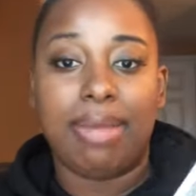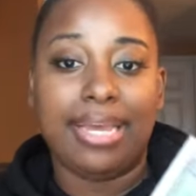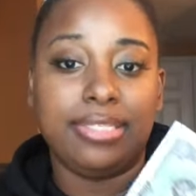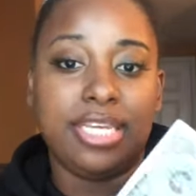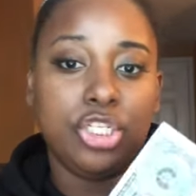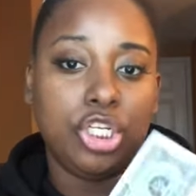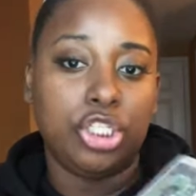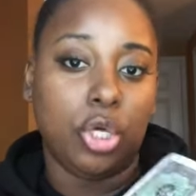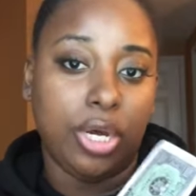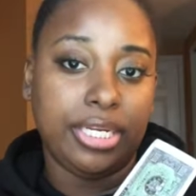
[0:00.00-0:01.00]
my
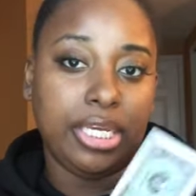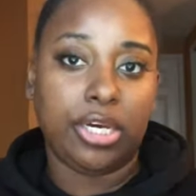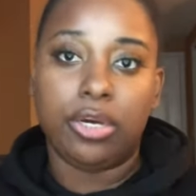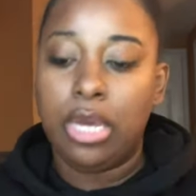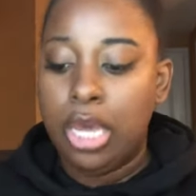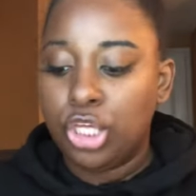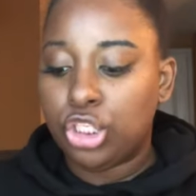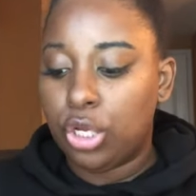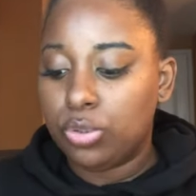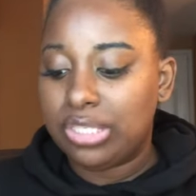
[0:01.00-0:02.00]
intentions on here.
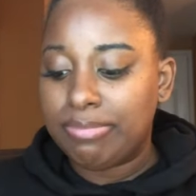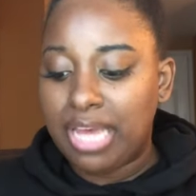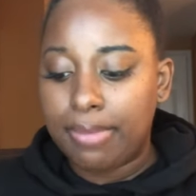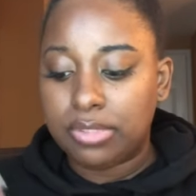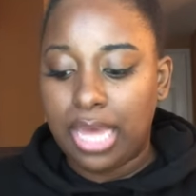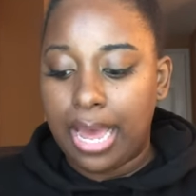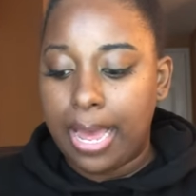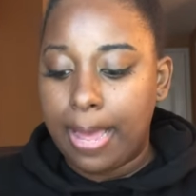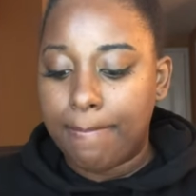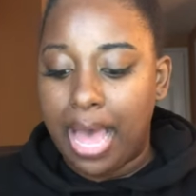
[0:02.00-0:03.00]
So sometimes
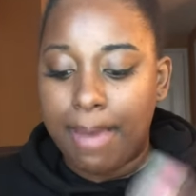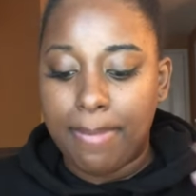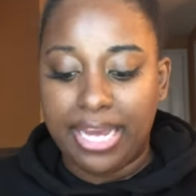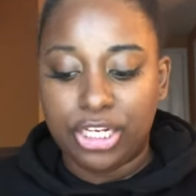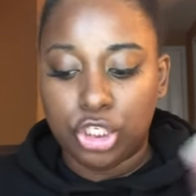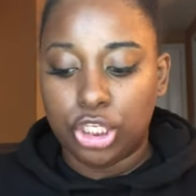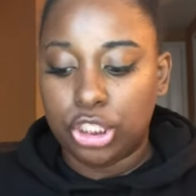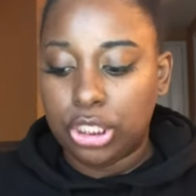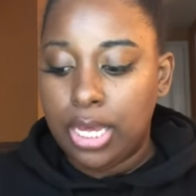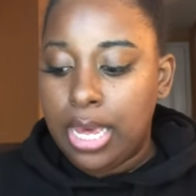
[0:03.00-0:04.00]
um, I might
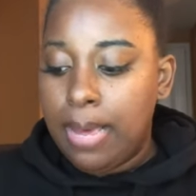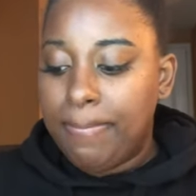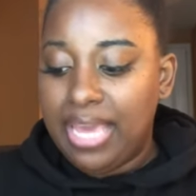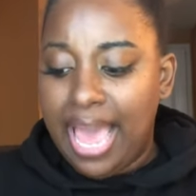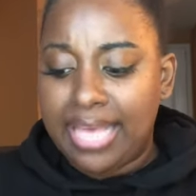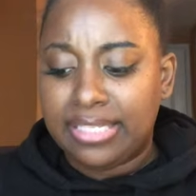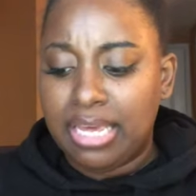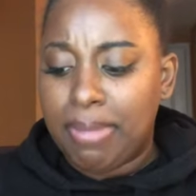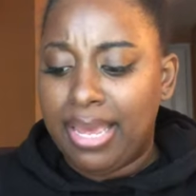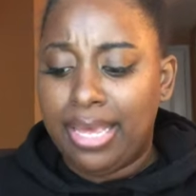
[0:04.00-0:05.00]
just be
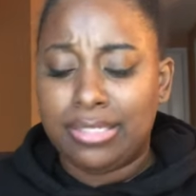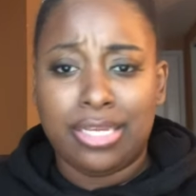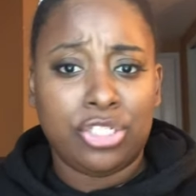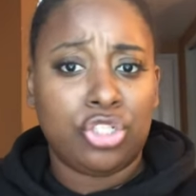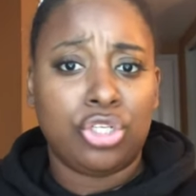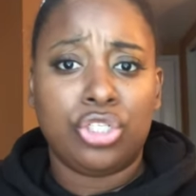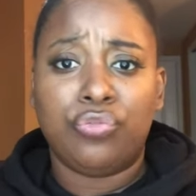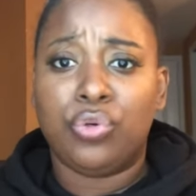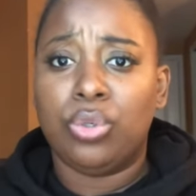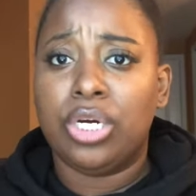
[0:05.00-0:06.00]
asking my ancestors
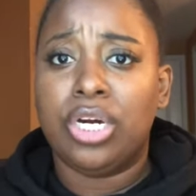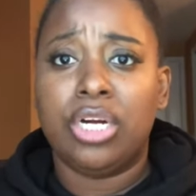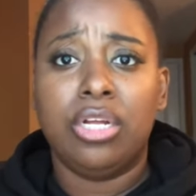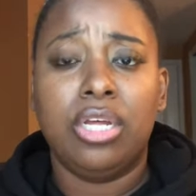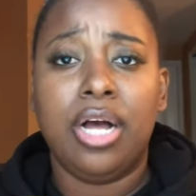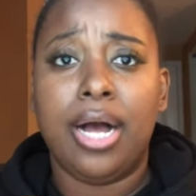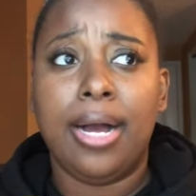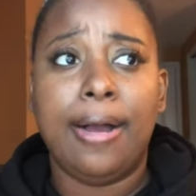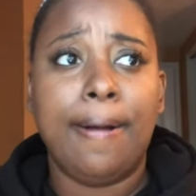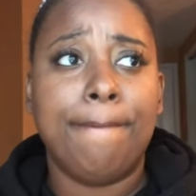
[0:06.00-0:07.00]
for,
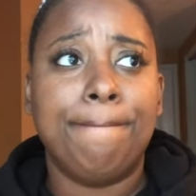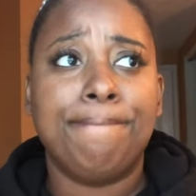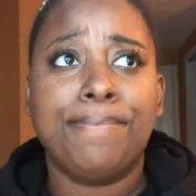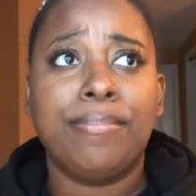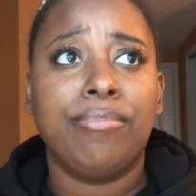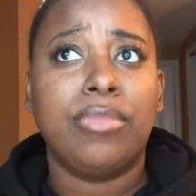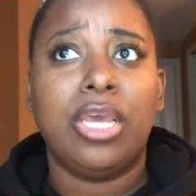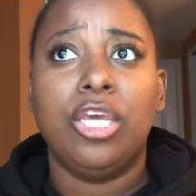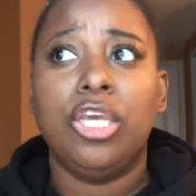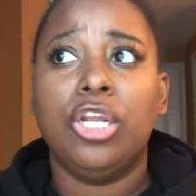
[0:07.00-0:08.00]
um,
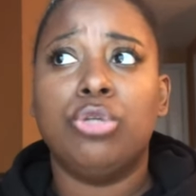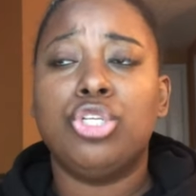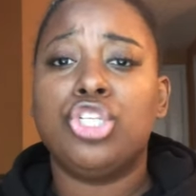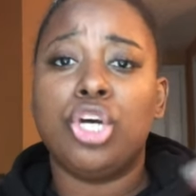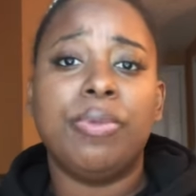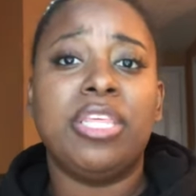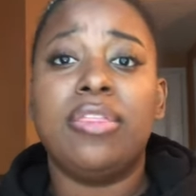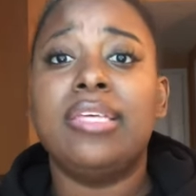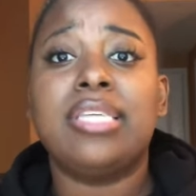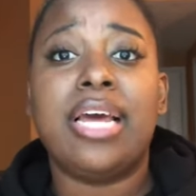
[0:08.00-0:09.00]
you know, to show me the
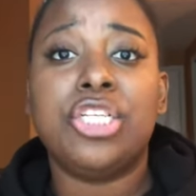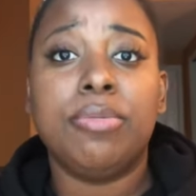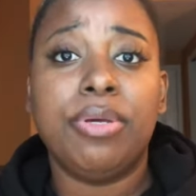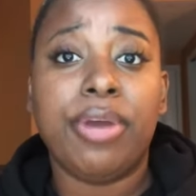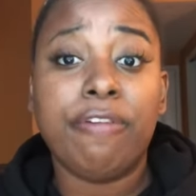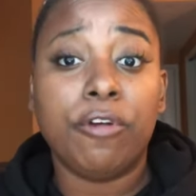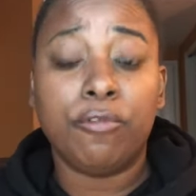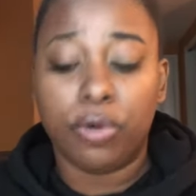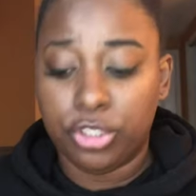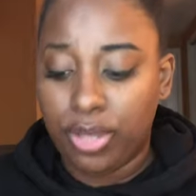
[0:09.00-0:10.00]
things that I should be grateful
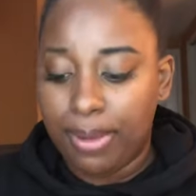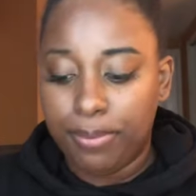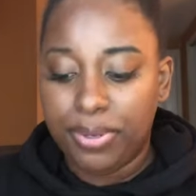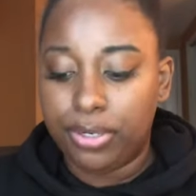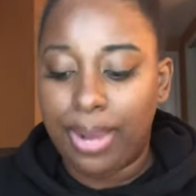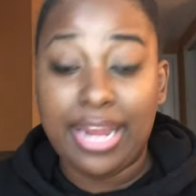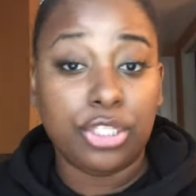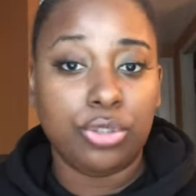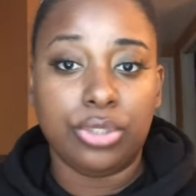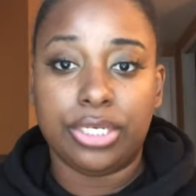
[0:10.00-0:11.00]
for. So I would put
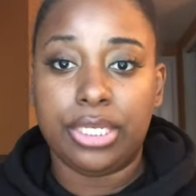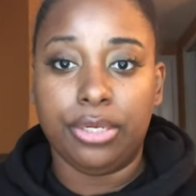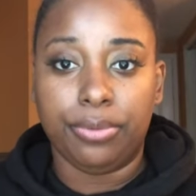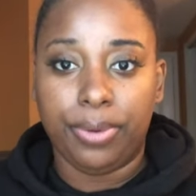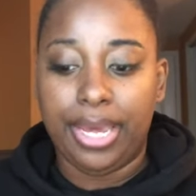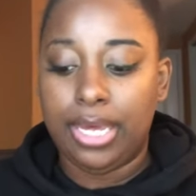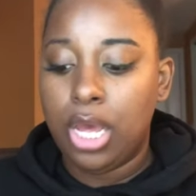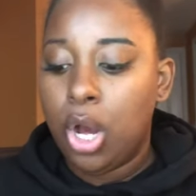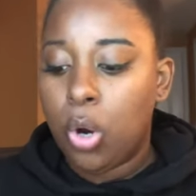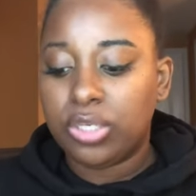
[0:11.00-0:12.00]
gratitude on here, right?
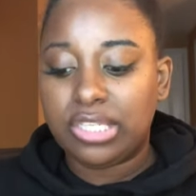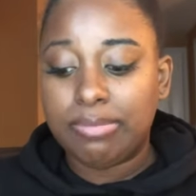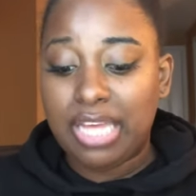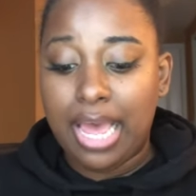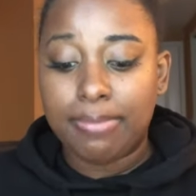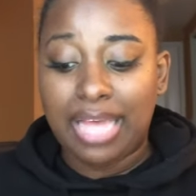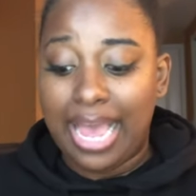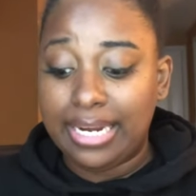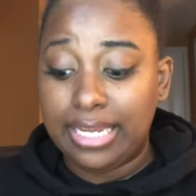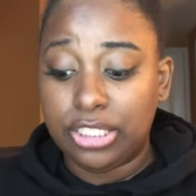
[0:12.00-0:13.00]
Or sometimes
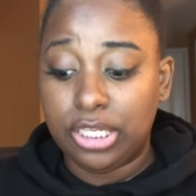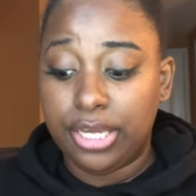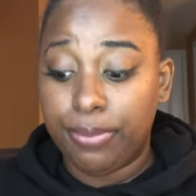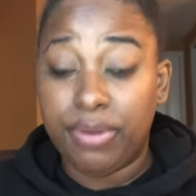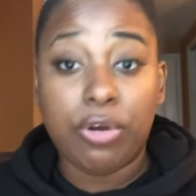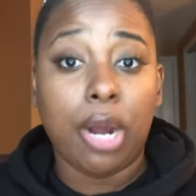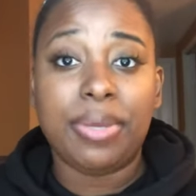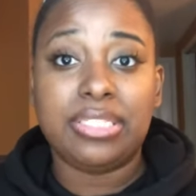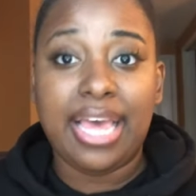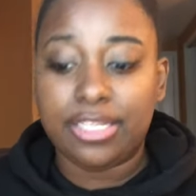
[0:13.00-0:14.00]
I need to get rid of
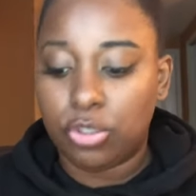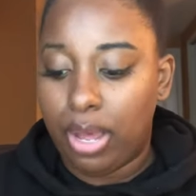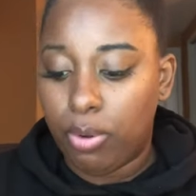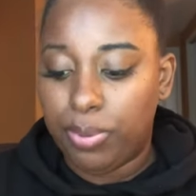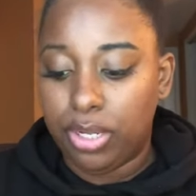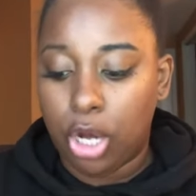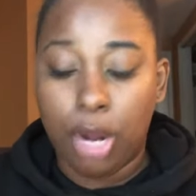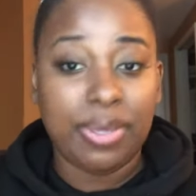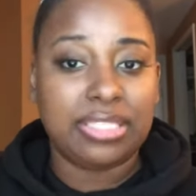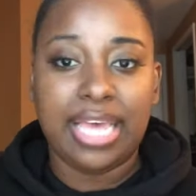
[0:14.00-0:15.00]
karmic debt. So I will put
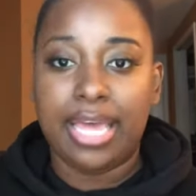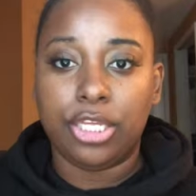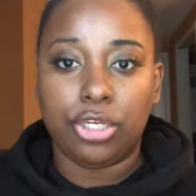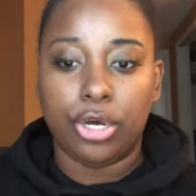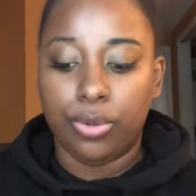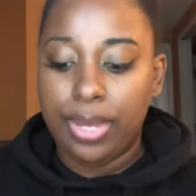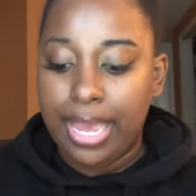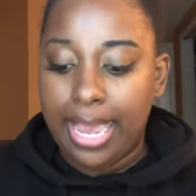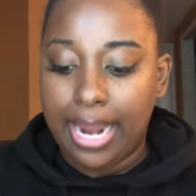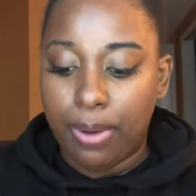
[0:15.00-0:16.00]
karmic debt, you know,
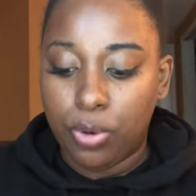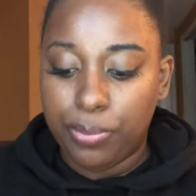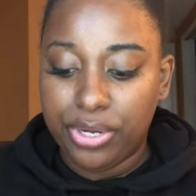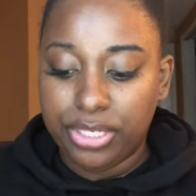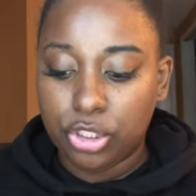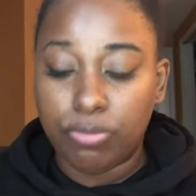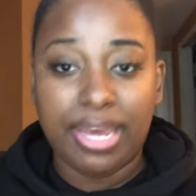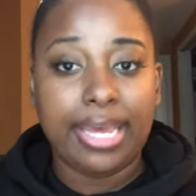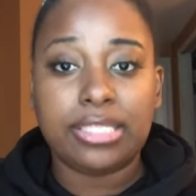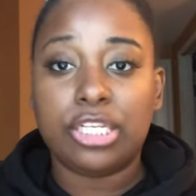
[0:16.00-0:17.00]
and I will put to my
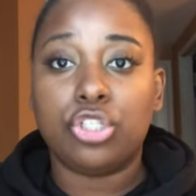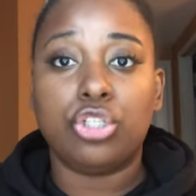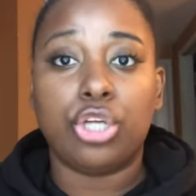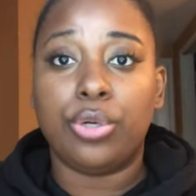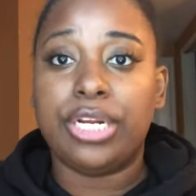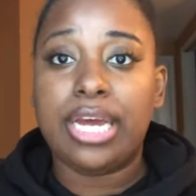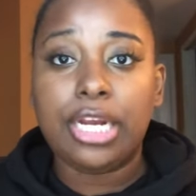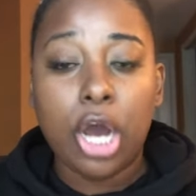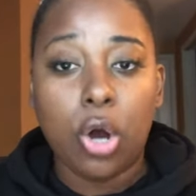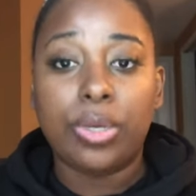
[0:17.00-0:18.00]
ancestors known and
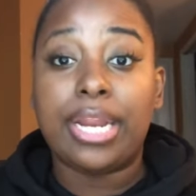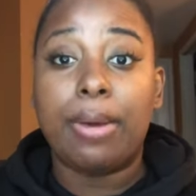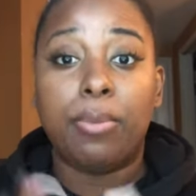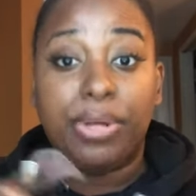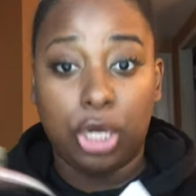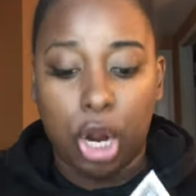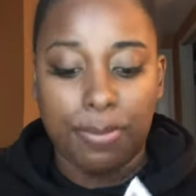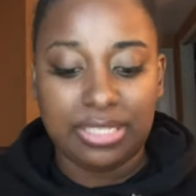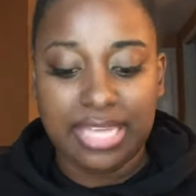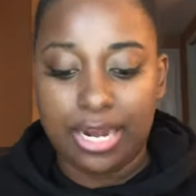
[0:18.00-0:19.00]
unknown, and I will put
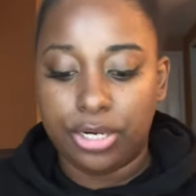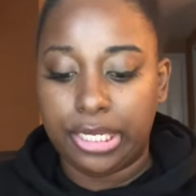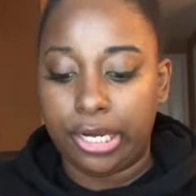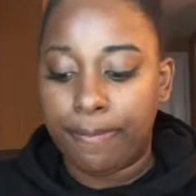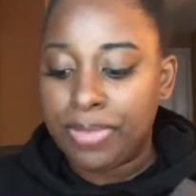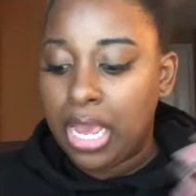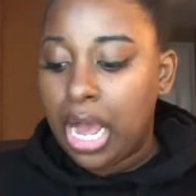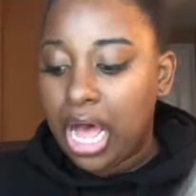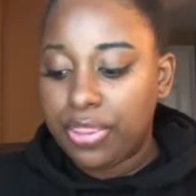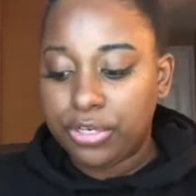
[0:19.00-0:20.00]
karmic debt on here.
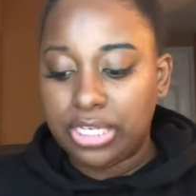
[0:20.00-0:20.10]
Other